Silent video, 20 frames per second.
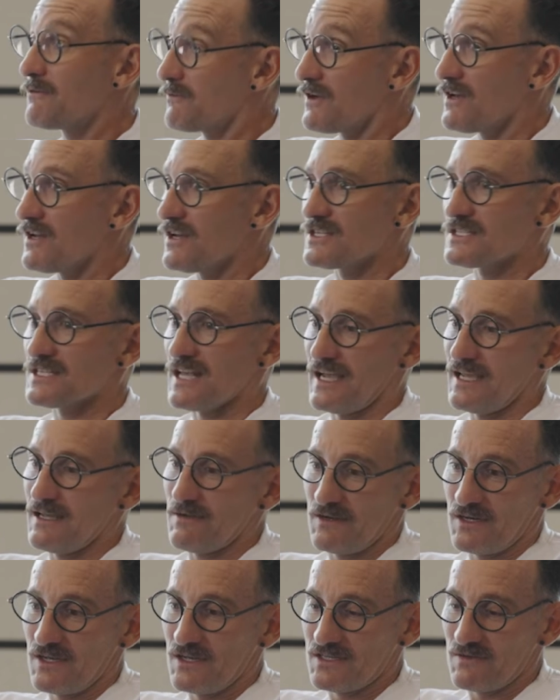for her sake
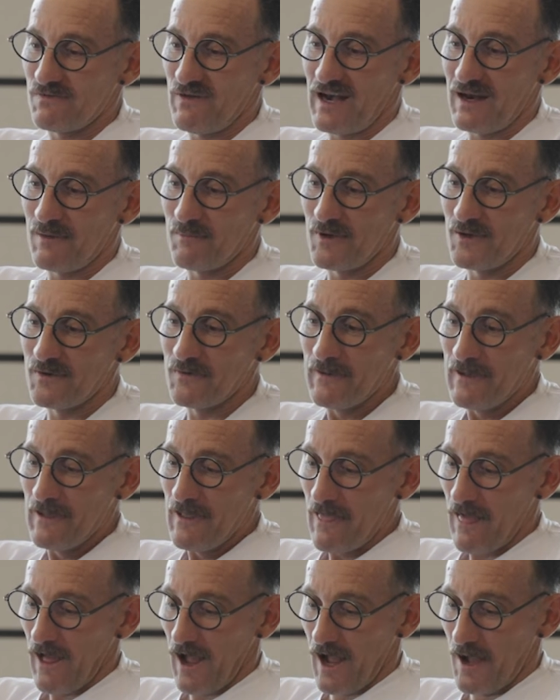and her development.
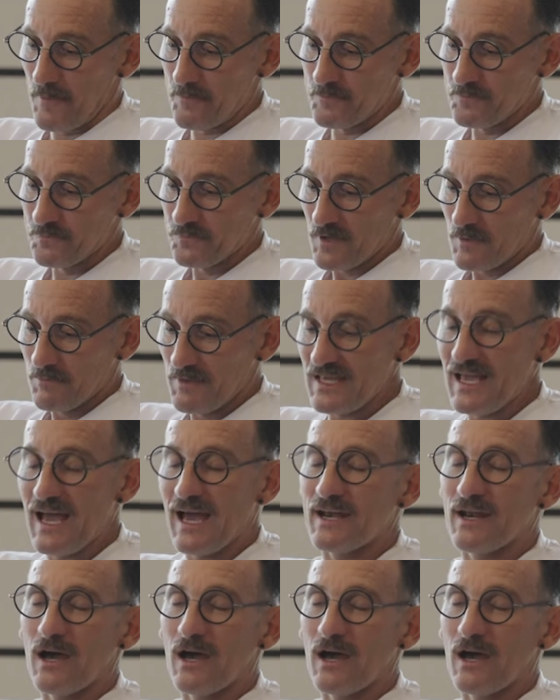But